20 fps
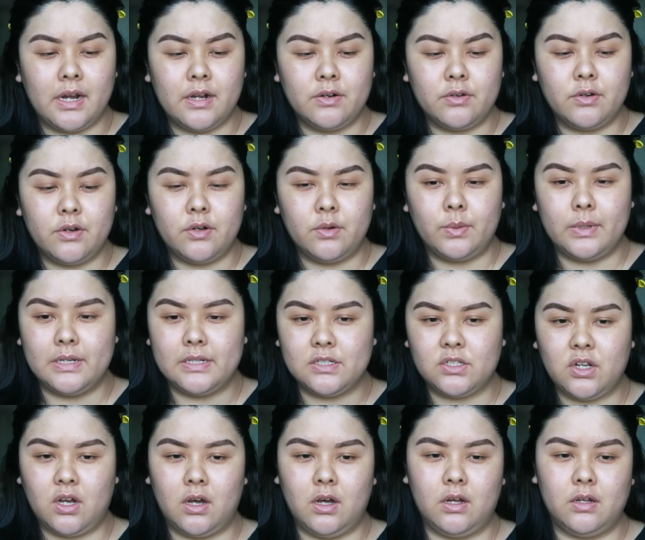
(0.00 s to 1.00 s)
I don't know what it's
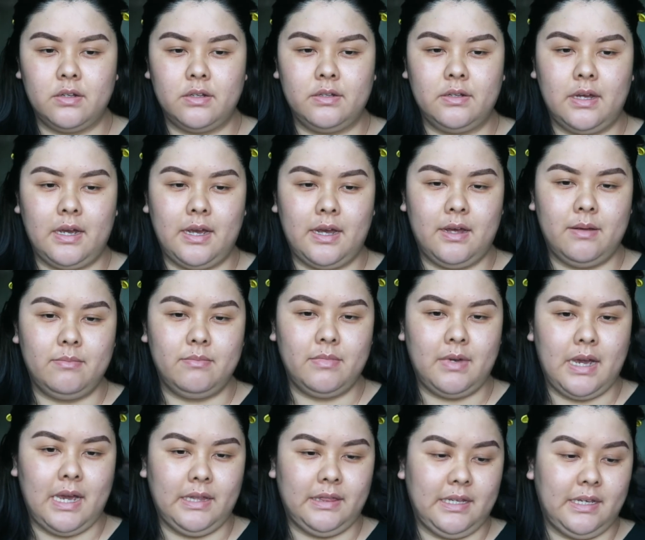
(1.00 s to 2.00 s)
called.
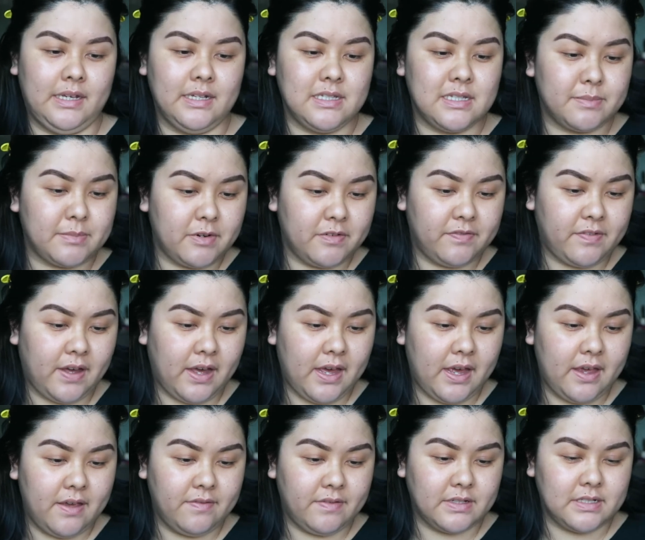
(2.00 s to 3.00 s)
I think it's number
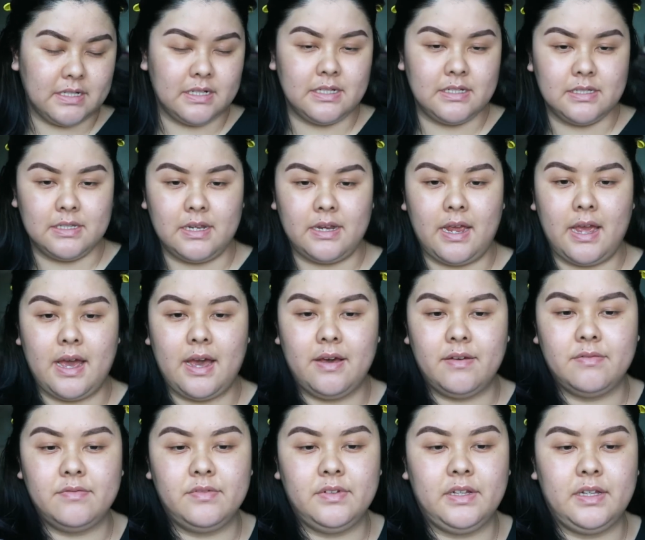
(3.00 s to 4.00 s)
5 because it doesn't
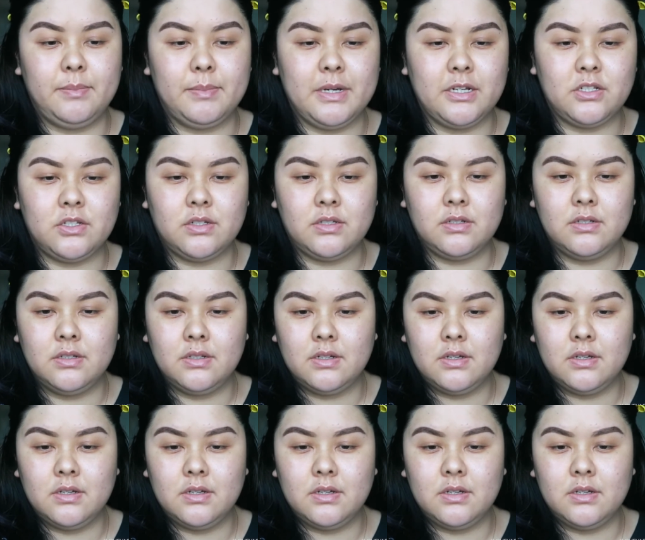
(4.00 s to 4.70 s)
have really much